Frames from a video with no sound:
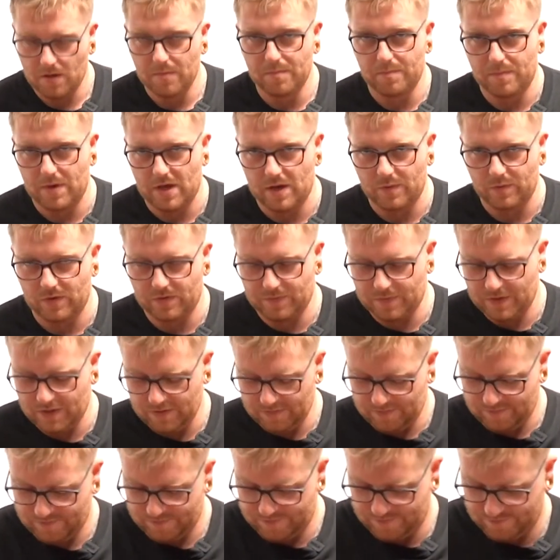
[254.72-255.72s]
Bear with me.
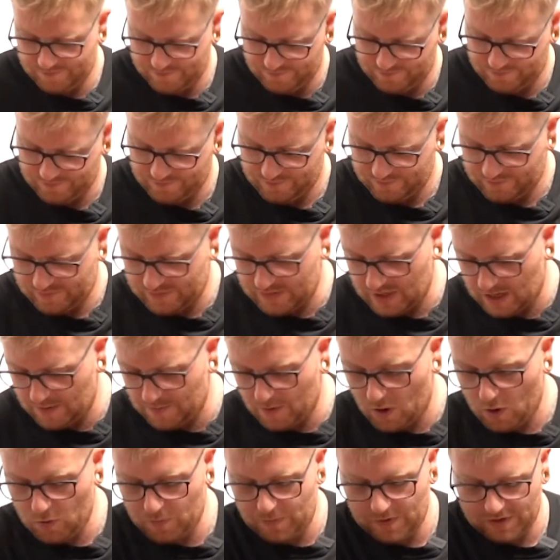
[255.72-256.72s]
I'm
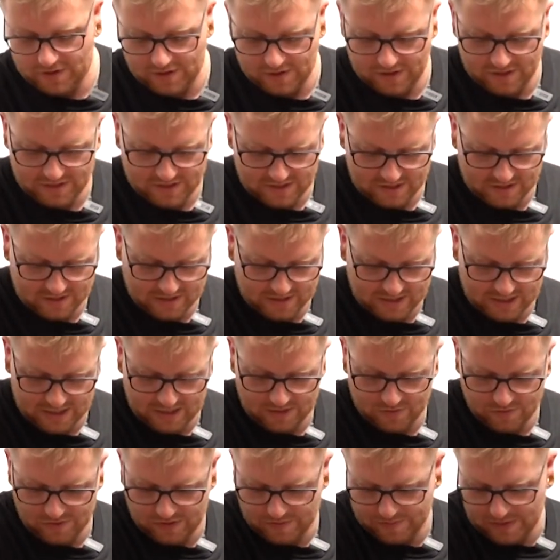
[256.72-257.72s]
hoping that this is a
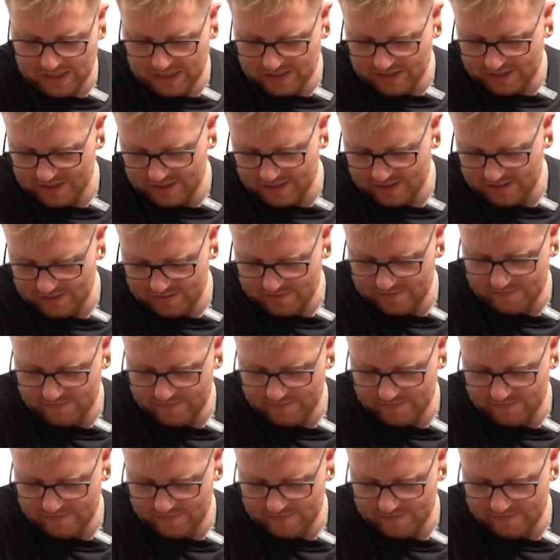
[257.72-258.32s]
T3 blanket.